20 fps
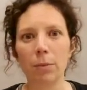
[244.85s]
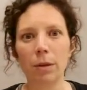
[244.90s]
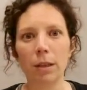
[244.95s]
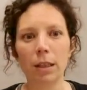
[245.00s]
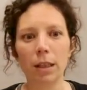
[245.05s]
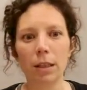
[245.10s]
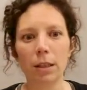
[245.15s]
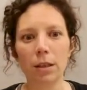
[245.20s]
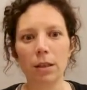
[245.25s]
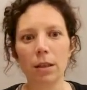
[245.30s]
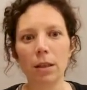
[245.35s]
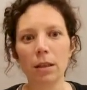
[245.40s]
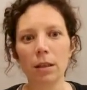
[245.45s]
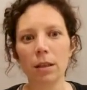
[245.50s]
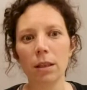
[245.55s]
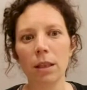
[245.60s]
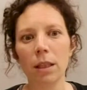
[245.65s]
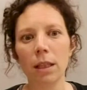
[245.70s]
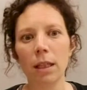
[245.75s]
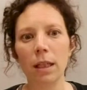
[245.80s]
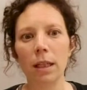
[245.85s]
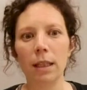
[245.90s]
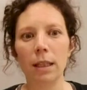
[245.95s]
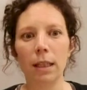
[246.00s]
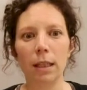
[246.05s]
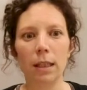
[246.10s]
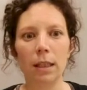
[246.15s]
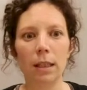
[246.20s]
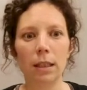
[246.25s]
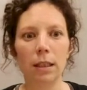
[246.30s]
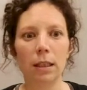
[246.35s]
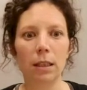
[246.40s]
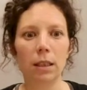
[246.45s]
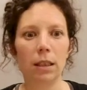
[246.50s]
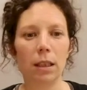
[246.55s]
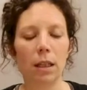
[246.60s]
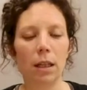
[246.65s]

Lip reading: But it is not that it is